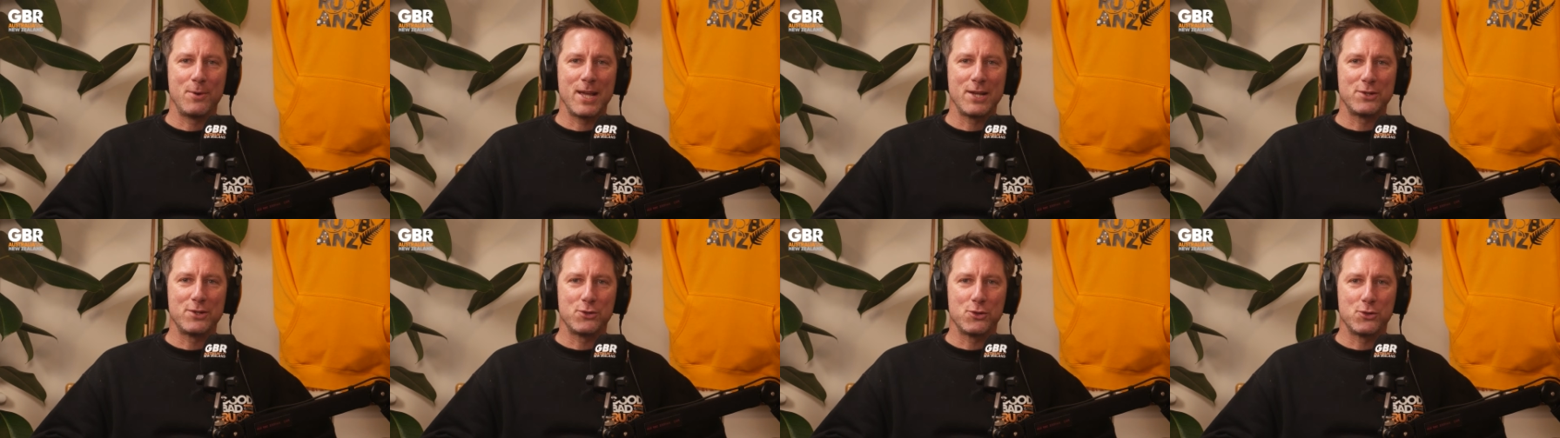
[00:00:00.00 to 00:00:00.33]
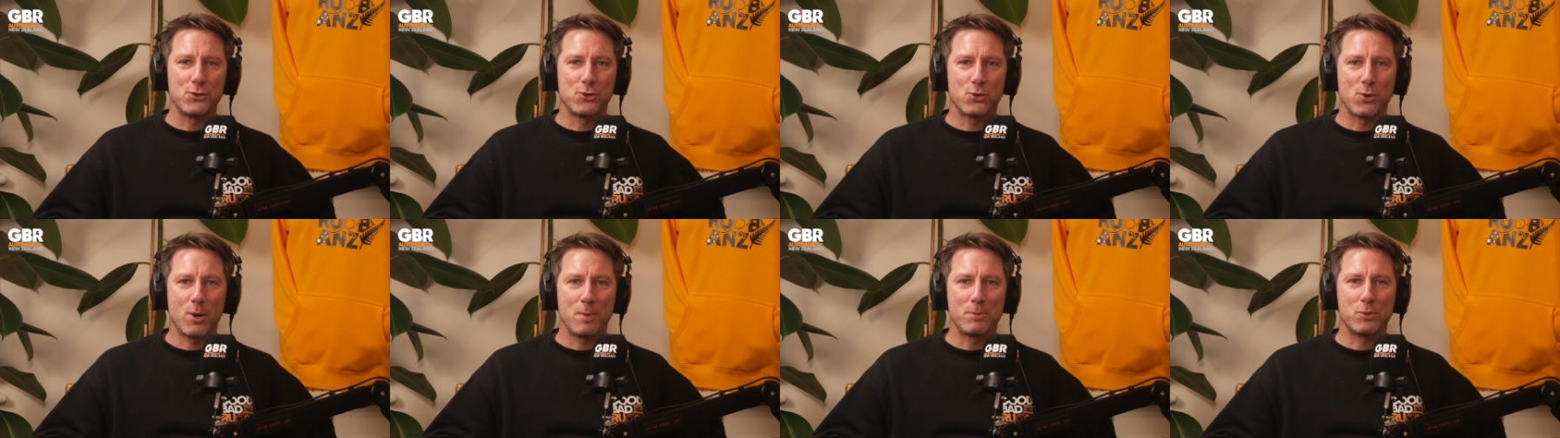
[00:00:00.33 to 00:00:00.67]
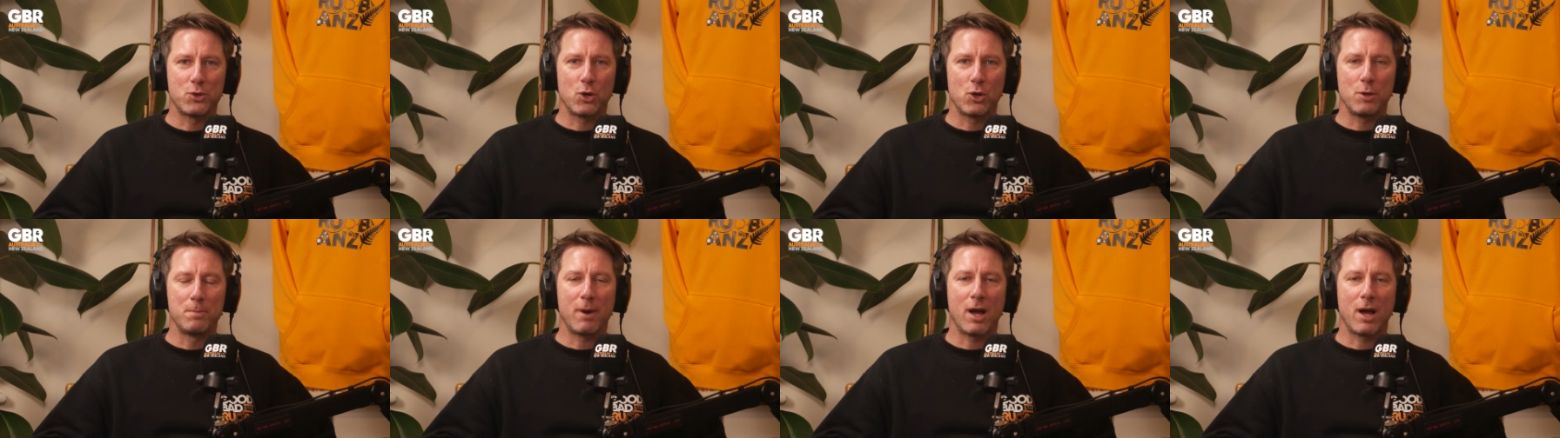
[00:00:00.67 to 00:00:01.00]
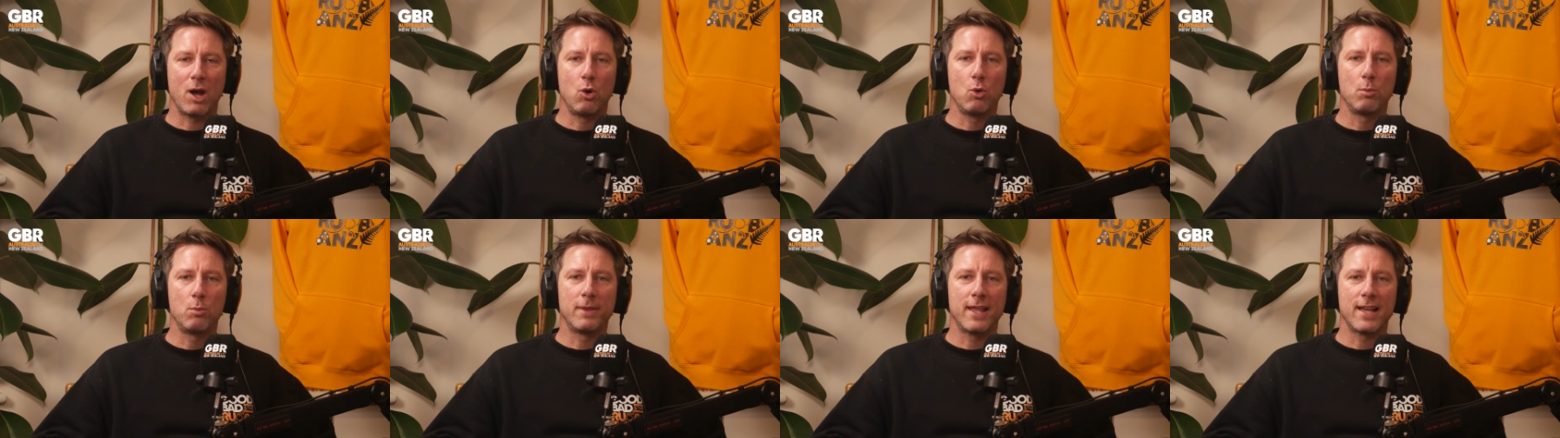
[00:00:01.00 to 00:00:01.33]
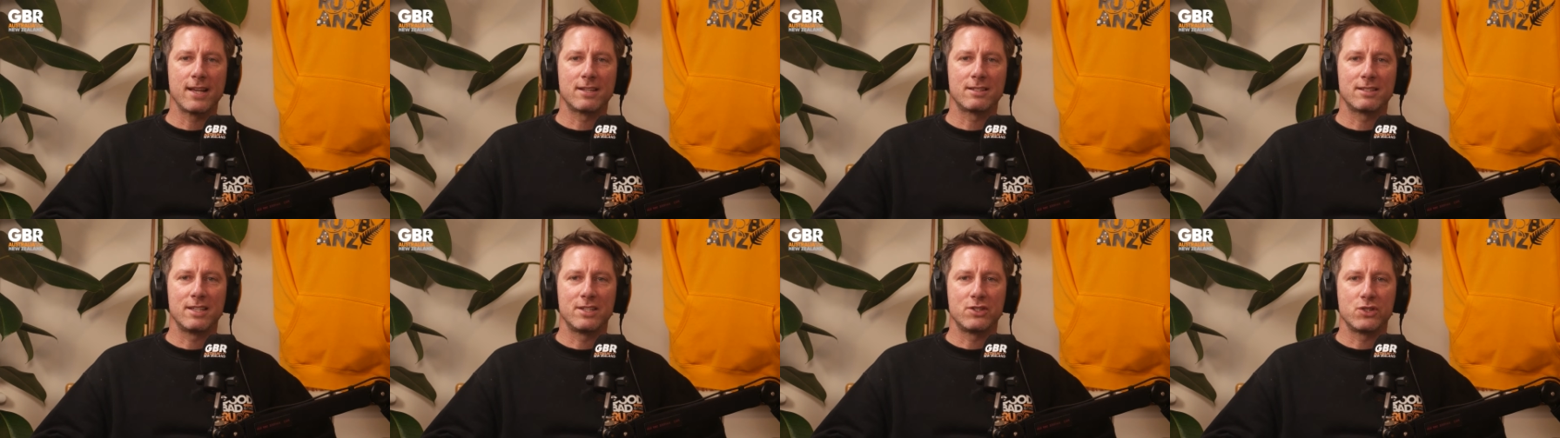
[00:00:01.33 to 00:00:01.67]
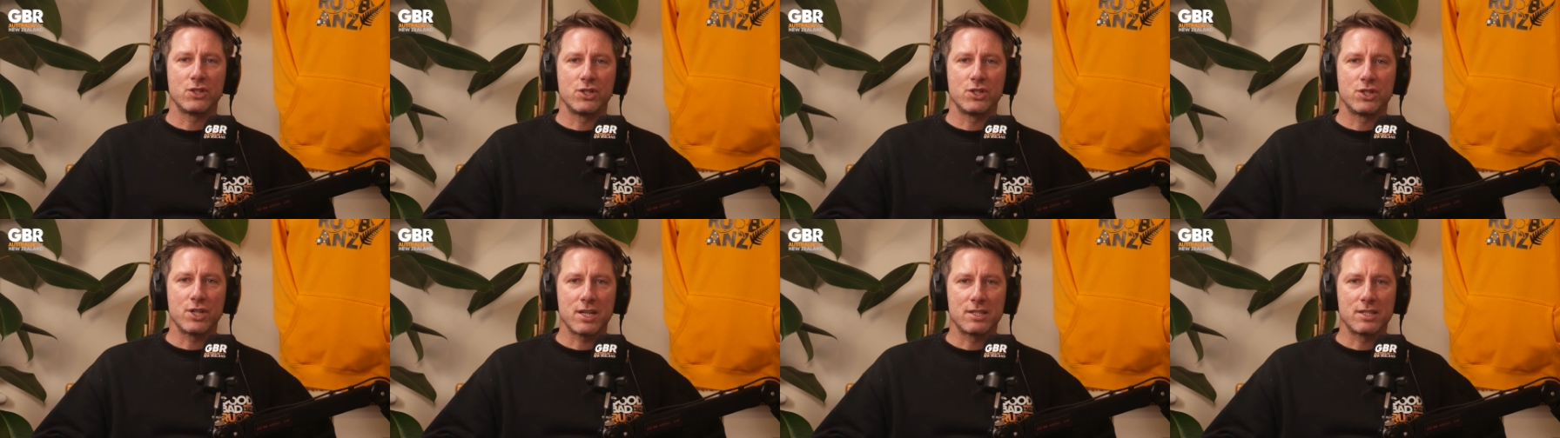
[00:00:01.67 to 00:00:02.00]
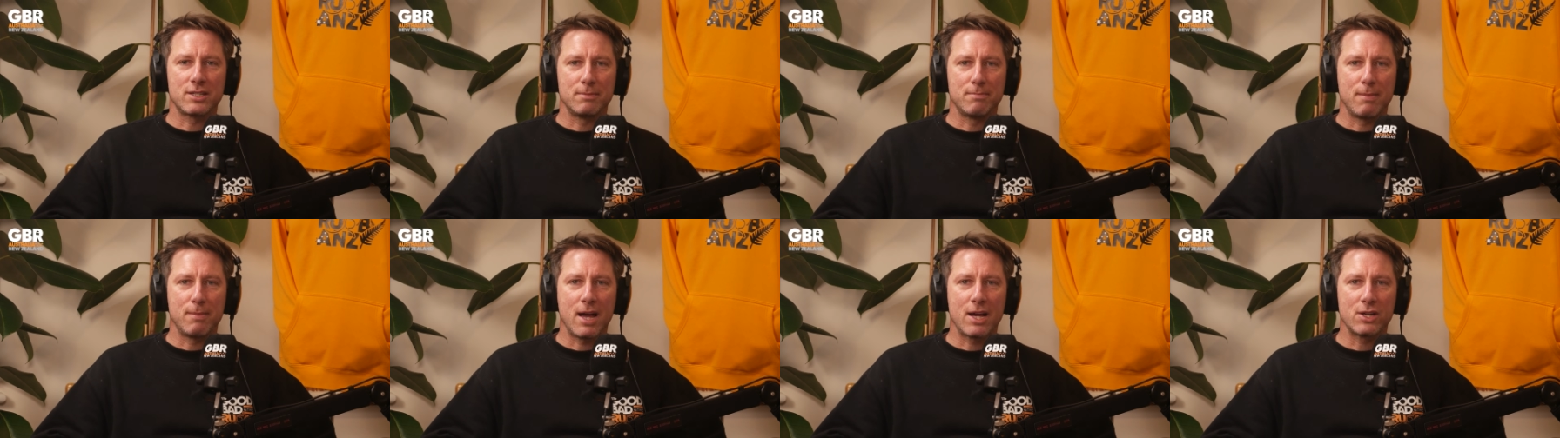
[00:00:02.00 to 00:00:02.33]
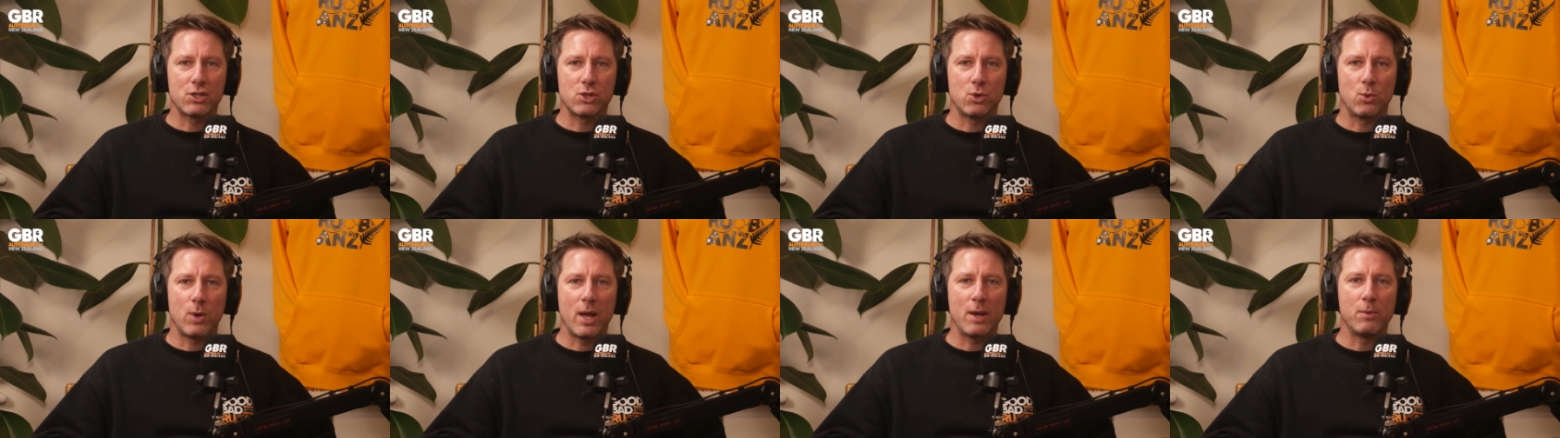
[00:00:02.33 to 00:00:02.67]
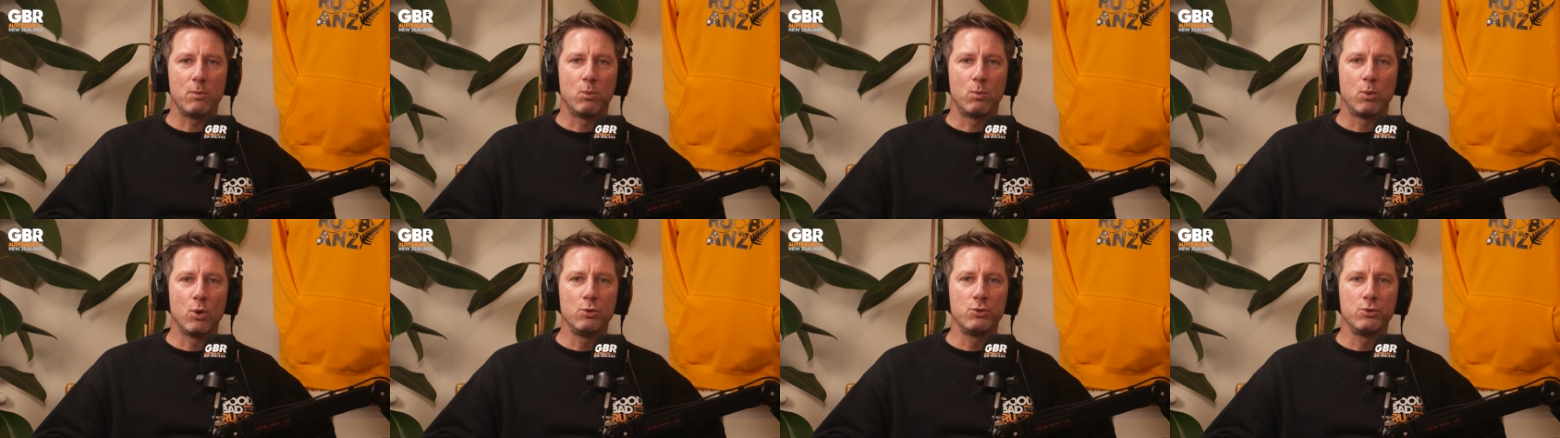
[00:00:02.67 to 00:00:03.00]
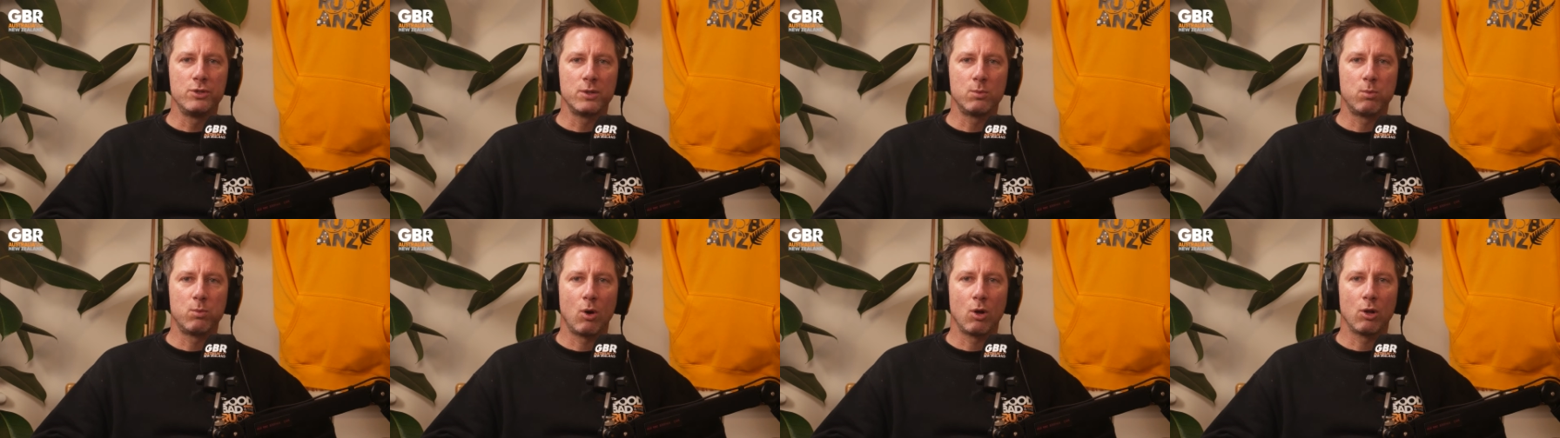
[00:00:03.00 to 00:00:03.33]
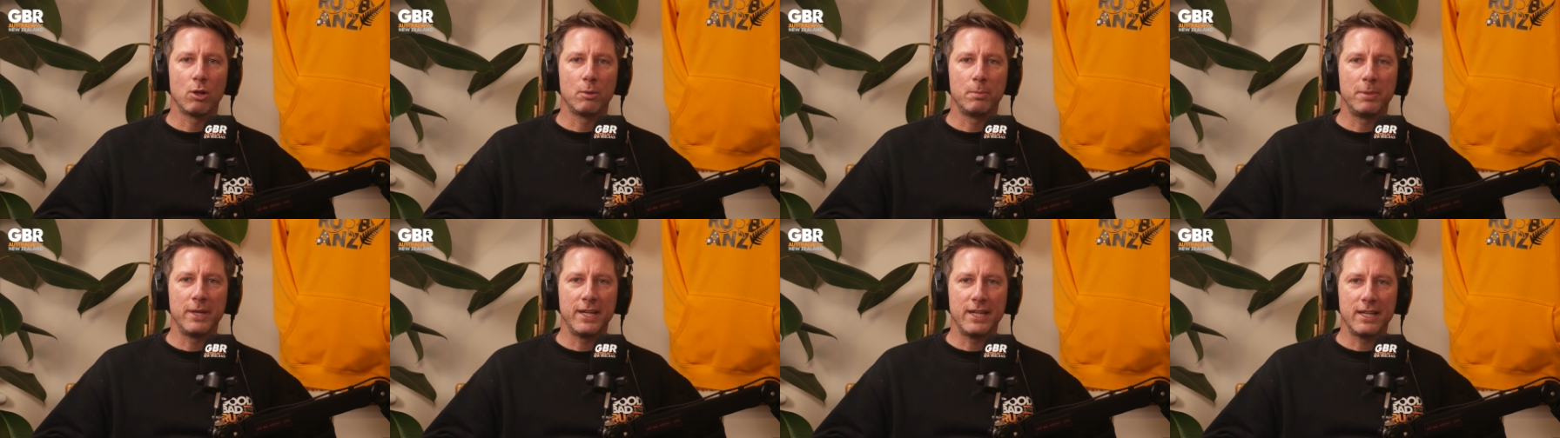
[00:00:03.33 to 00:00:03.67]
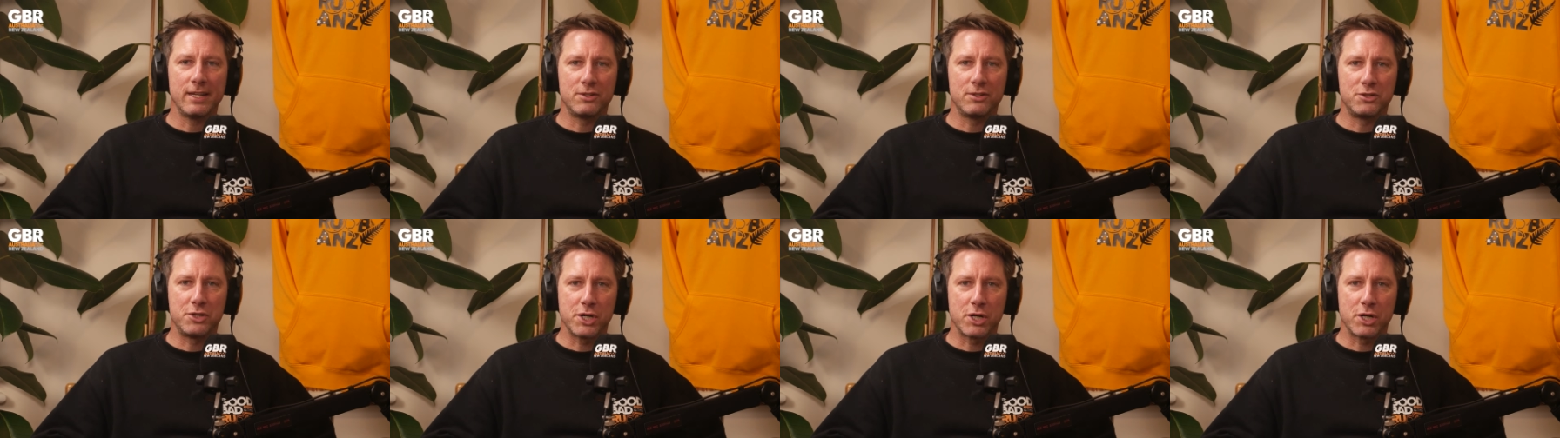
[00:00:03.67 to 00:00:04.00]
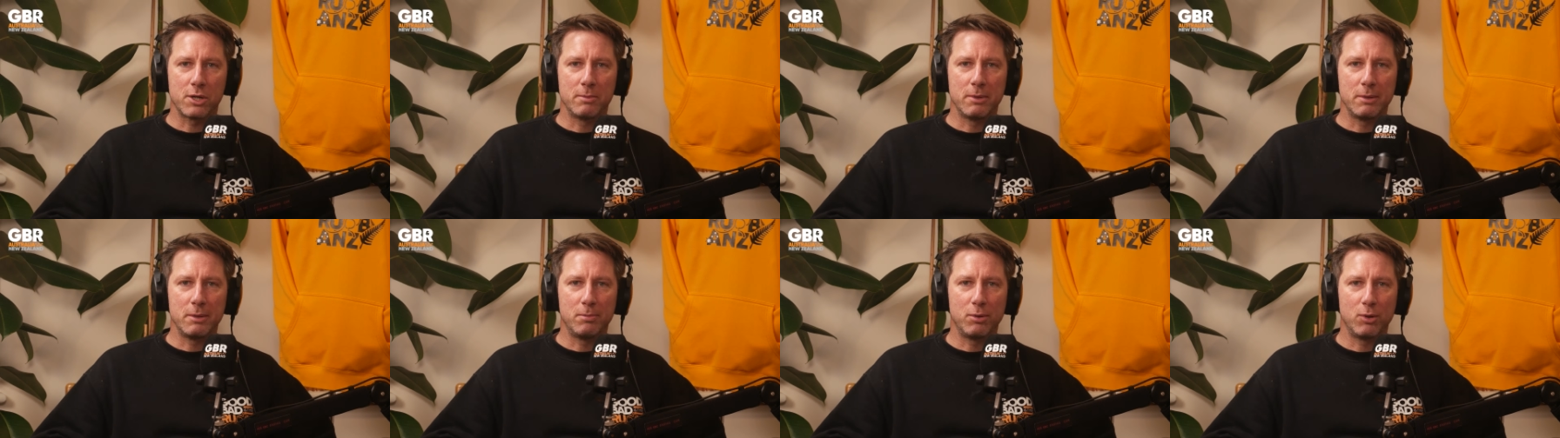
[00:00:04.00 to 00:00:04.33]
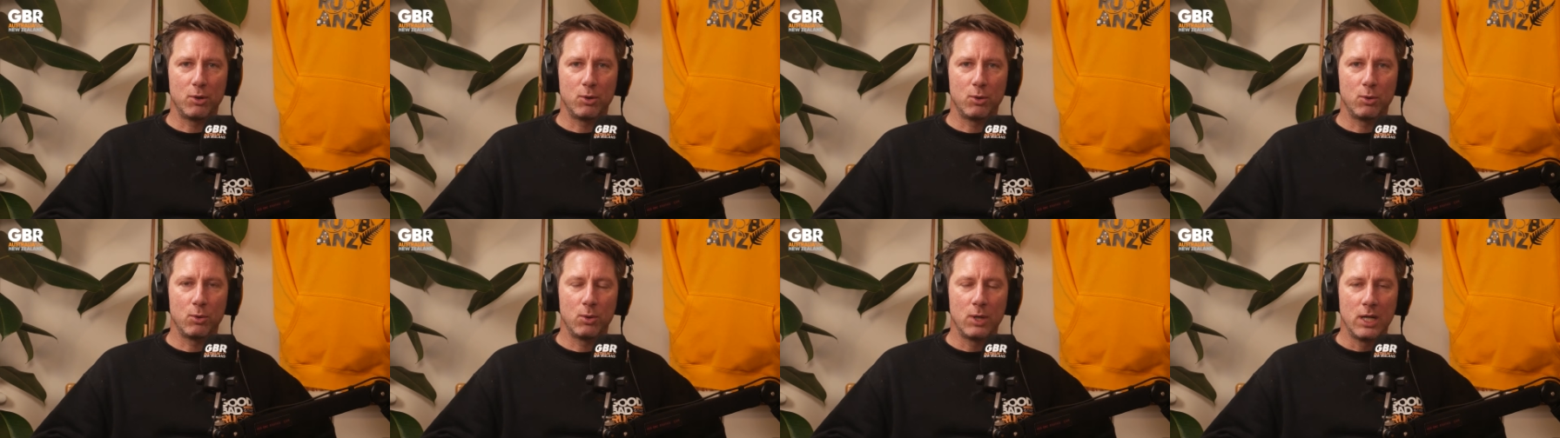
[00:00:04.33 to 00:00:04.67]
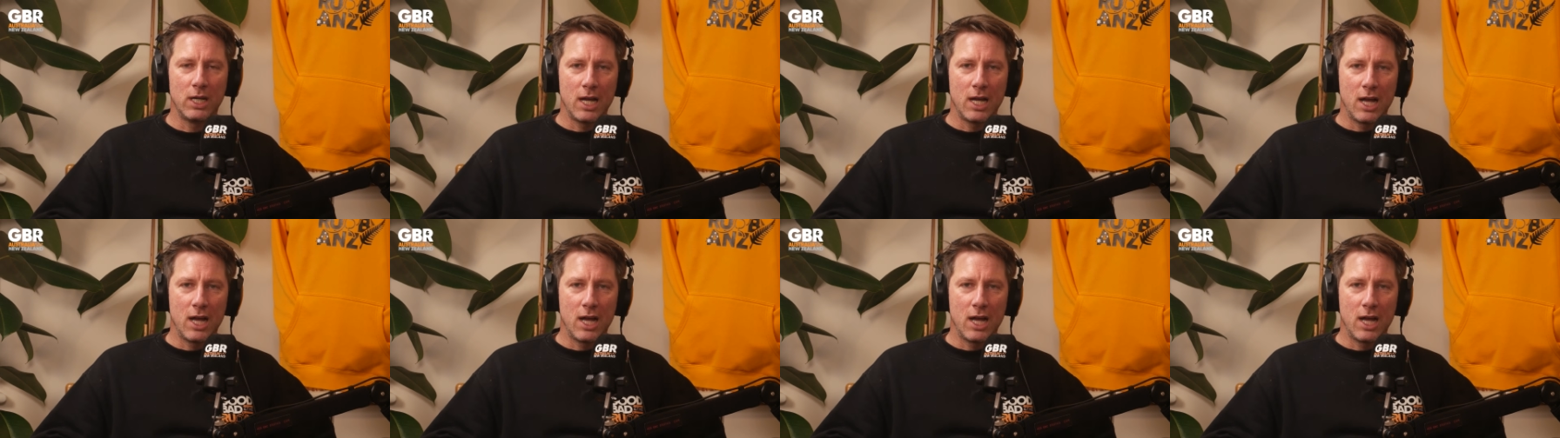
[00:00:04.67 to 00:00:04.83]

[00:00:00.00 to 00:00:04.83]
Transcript: and as usual I'm joined by All Blacks legend Justin Marshall and wounded Wallaby Jeremy Paul.